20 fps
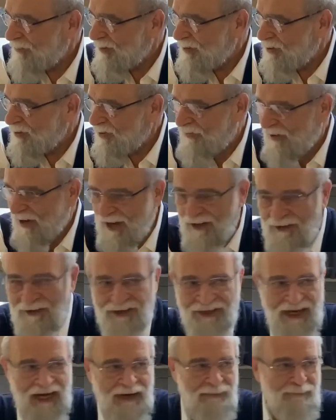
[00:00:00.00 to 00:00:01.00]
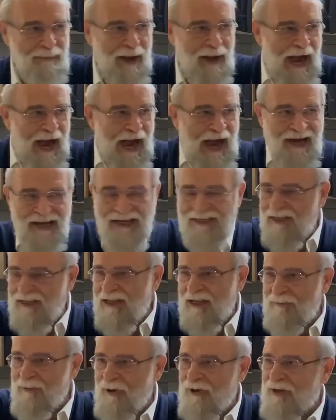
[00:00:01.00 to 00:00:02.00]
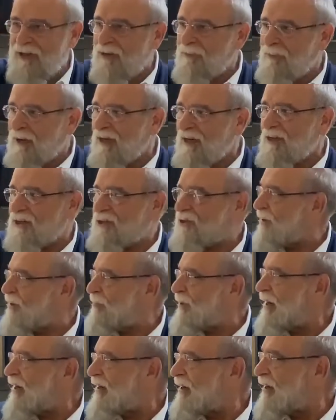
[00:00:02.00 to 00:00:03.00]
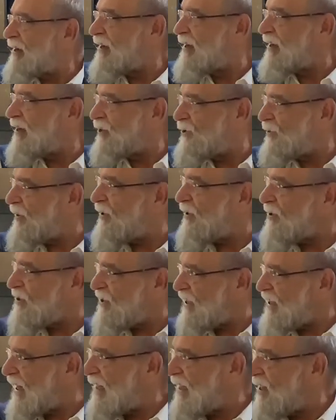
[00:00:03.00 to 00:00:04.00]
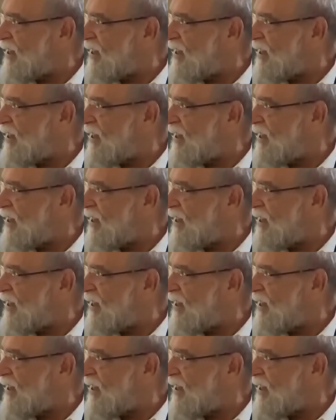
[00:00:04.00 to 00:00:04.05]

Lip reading: So if I understand I is nothing more than my neshama, do you understand?